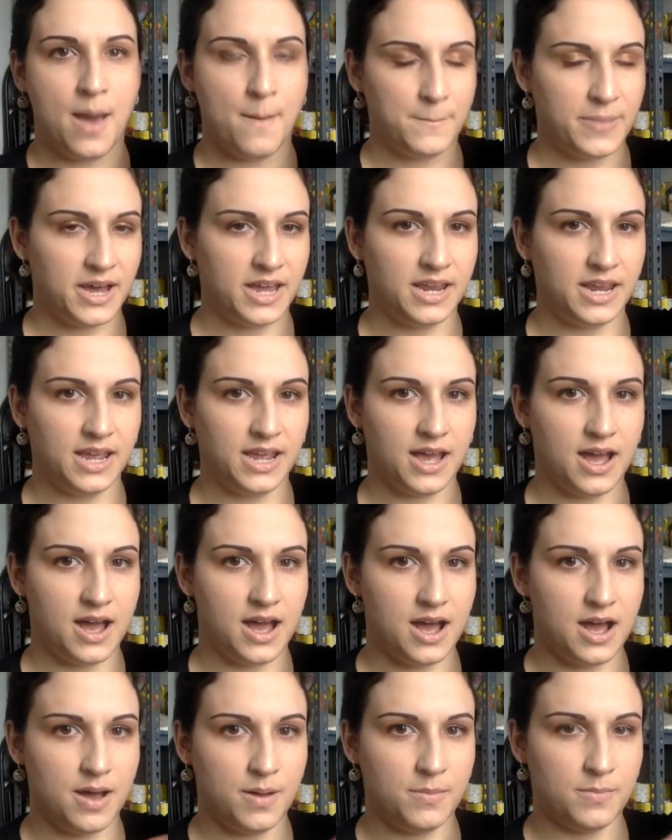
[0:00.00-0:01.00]
But
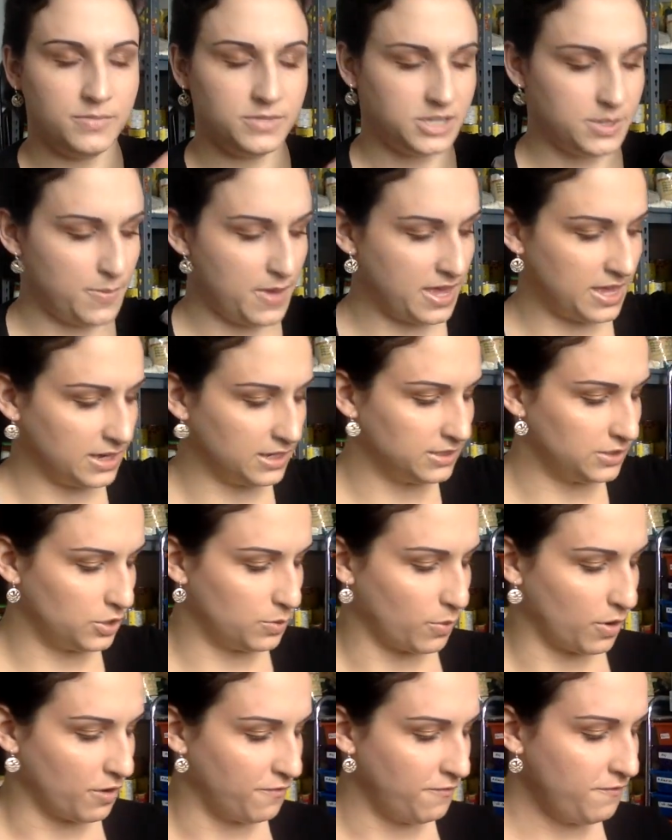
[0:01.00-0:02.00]
um, to make it a
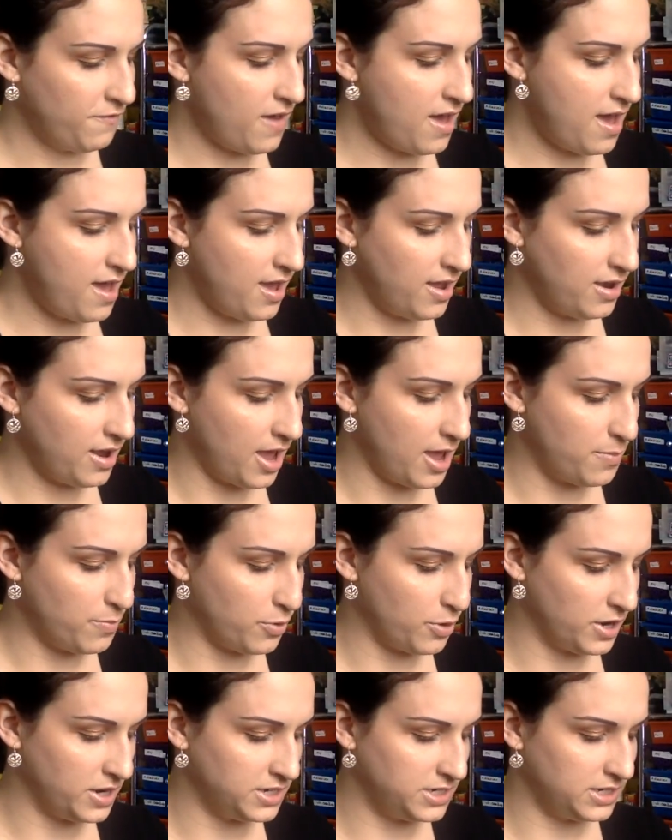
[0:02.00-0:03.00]
little more fun, I
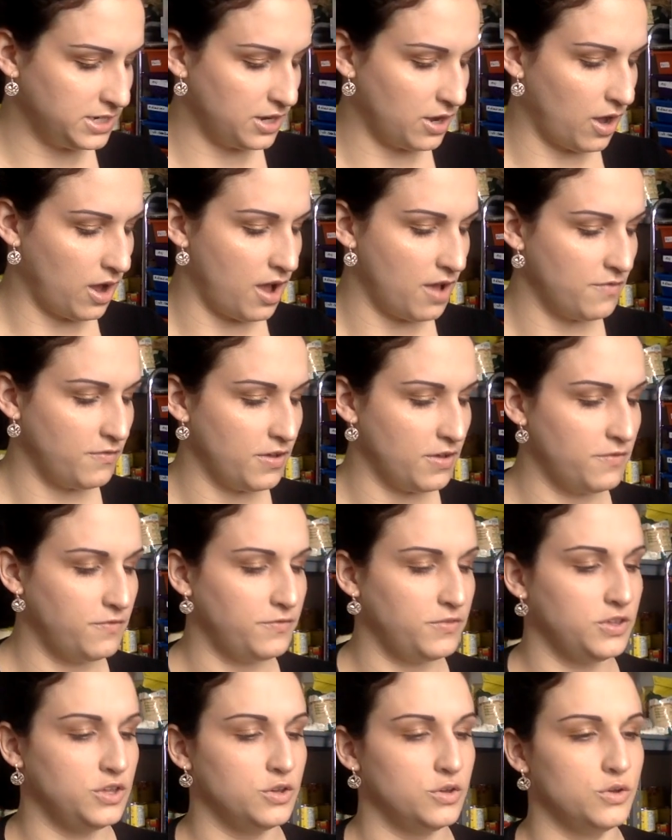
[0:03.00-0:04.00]
printed off a
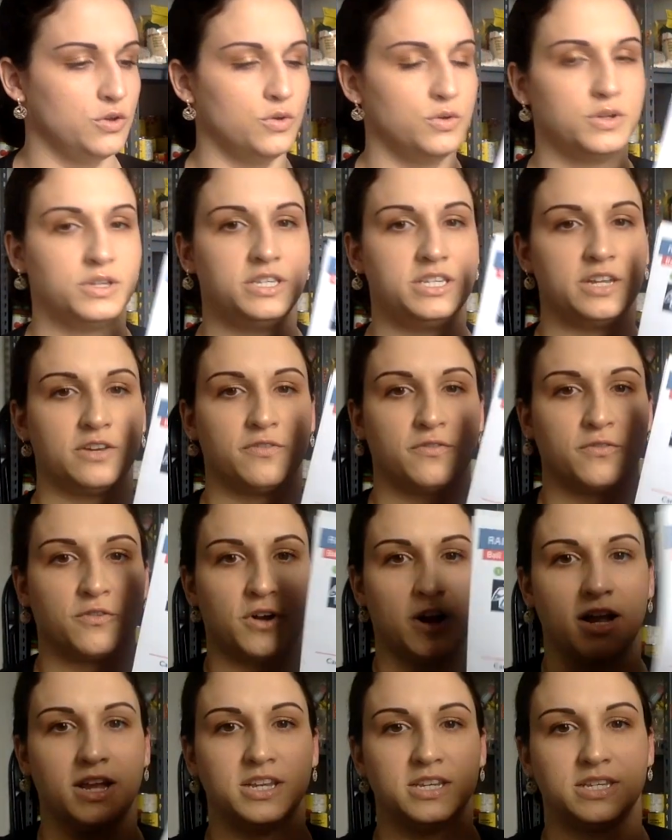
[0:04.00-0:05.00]
few
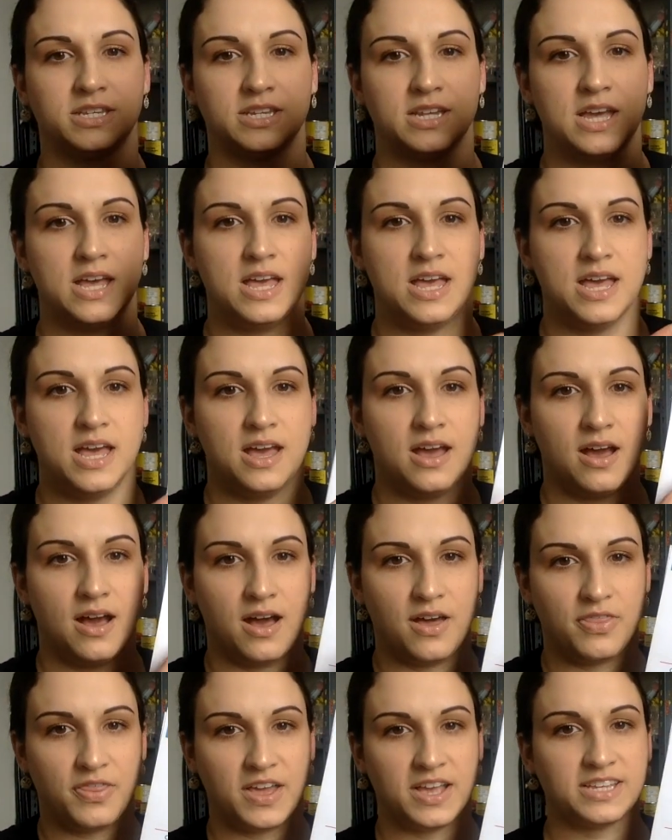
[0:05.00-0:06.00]
different
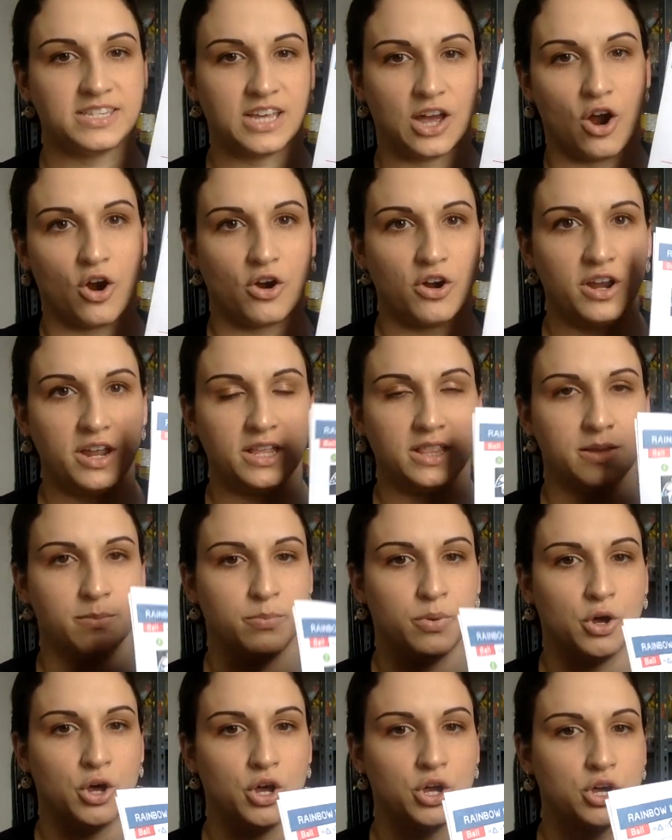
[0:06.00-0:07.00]
uh, things that aren't in the
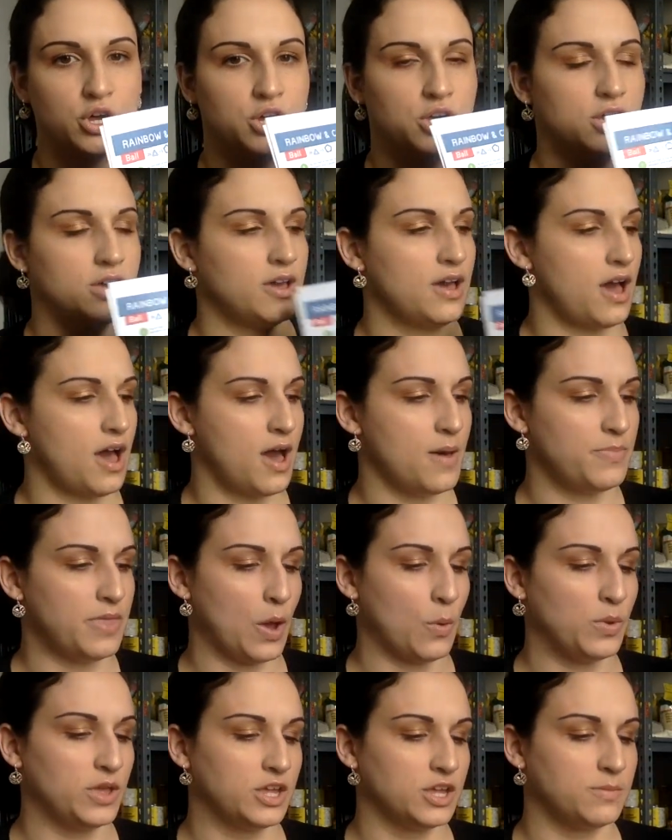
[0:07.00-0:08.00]
book um,
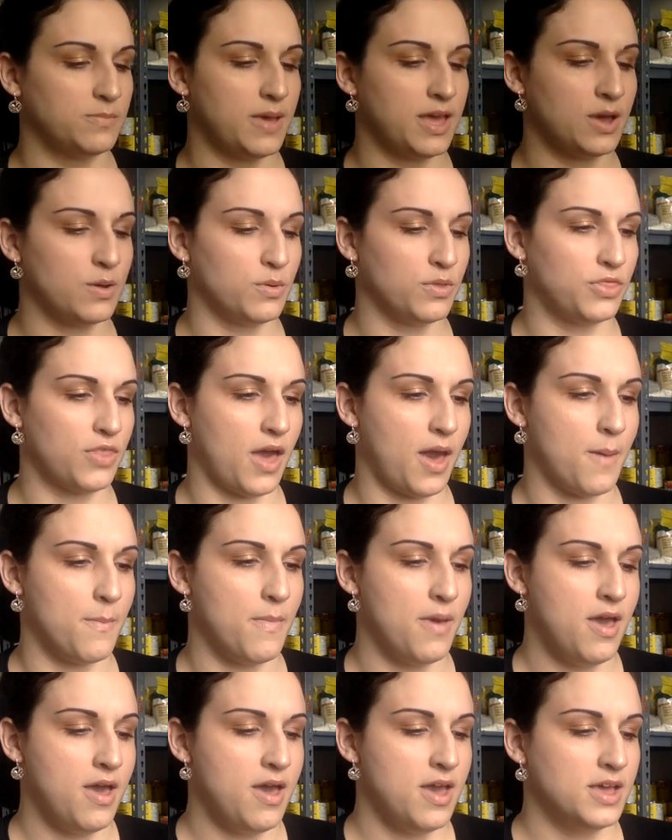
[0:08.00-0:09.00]
that we could make with them.
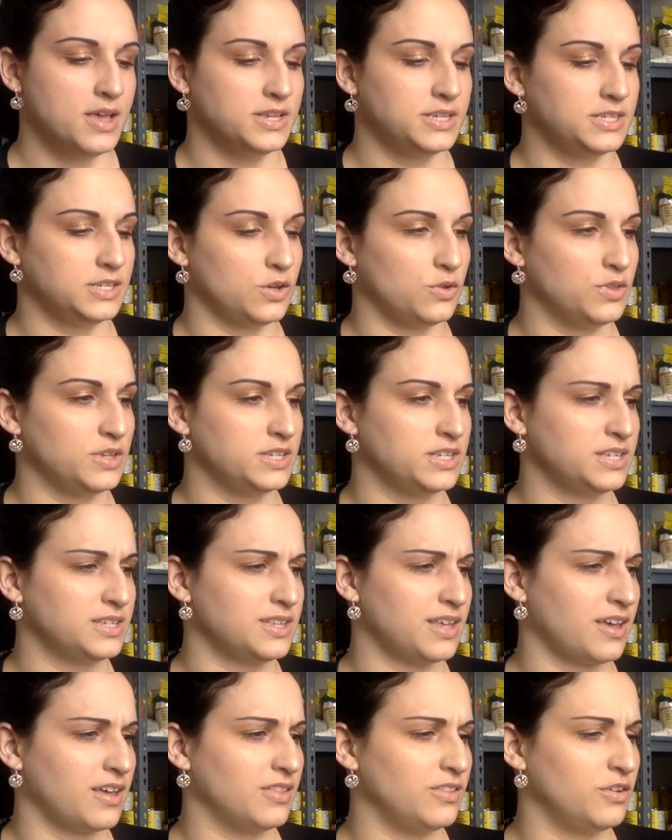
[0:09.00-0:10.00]
So this is
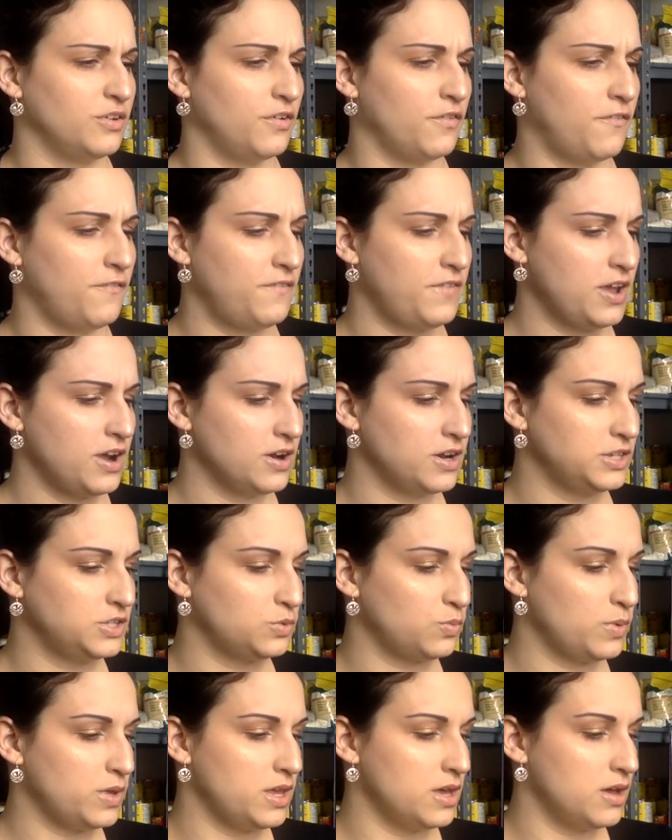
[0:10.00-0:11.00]
like a little Ferris
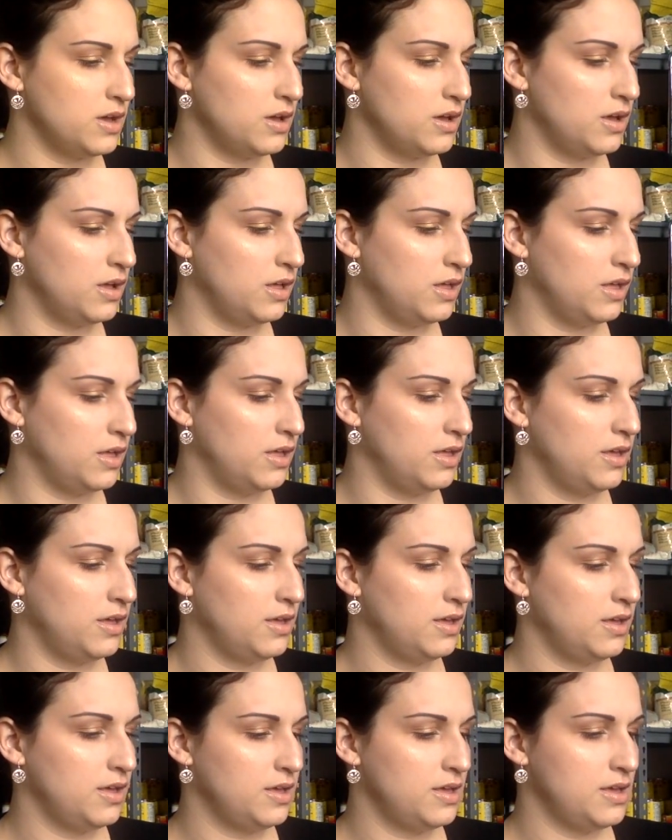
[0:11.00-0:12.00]
wheel,
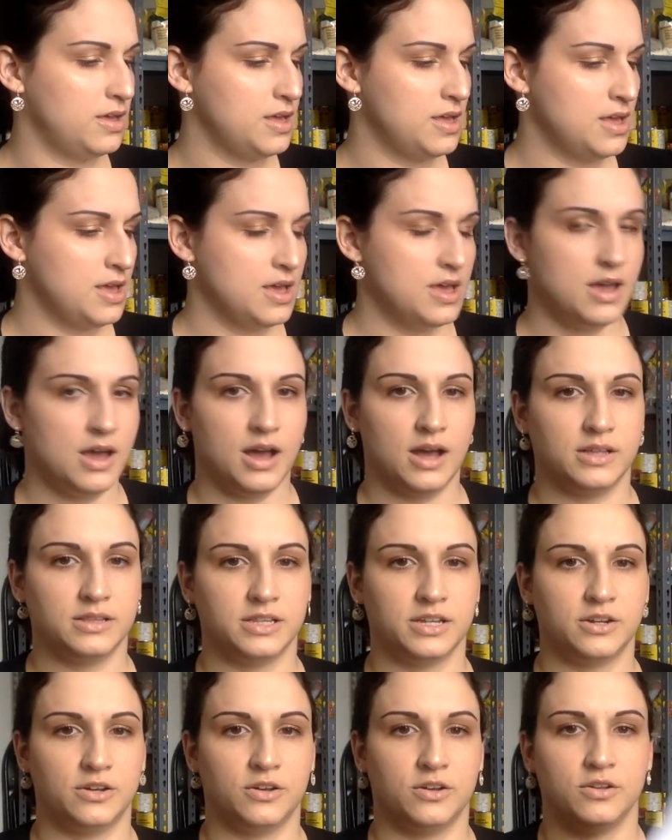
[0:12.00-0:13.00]
a
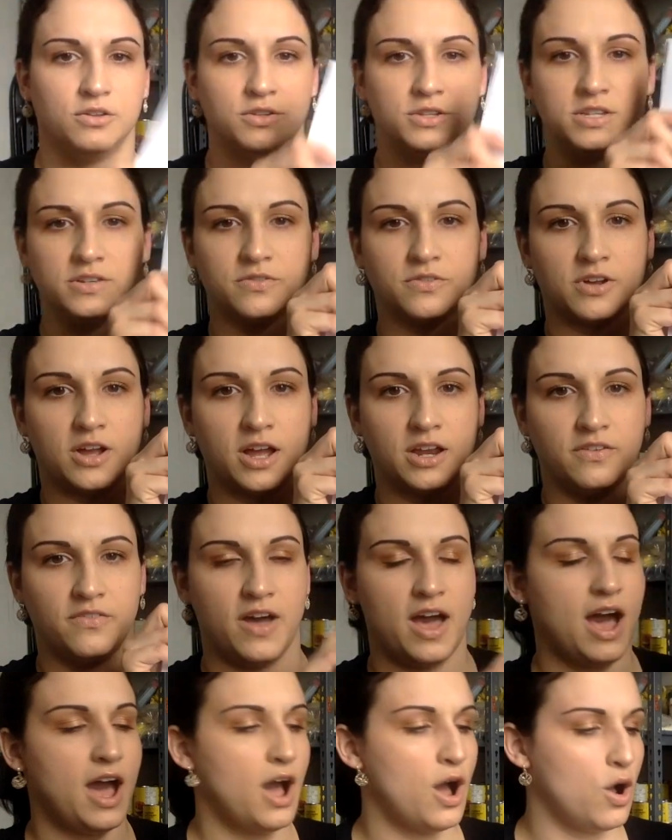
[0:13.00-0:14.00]
little different kind of
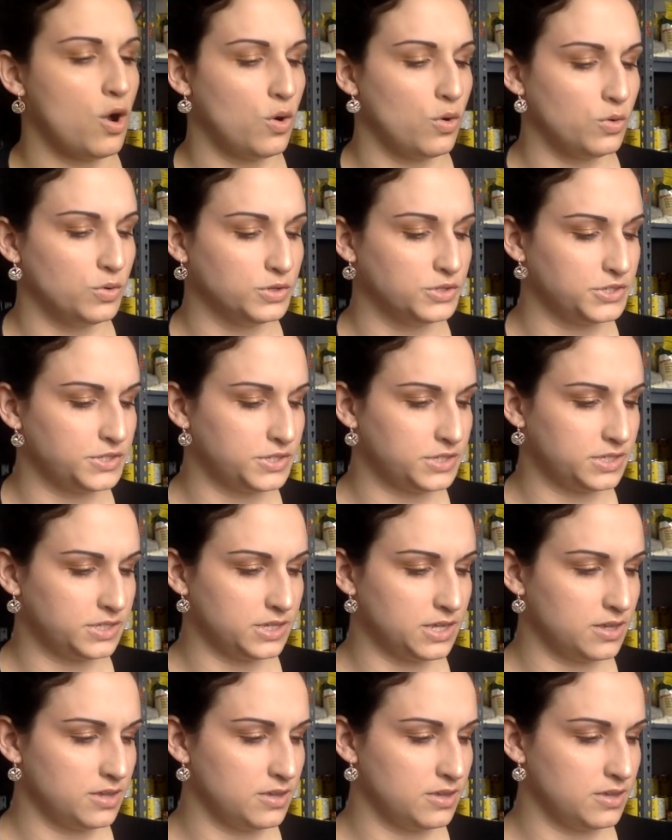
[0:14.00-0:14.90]
house,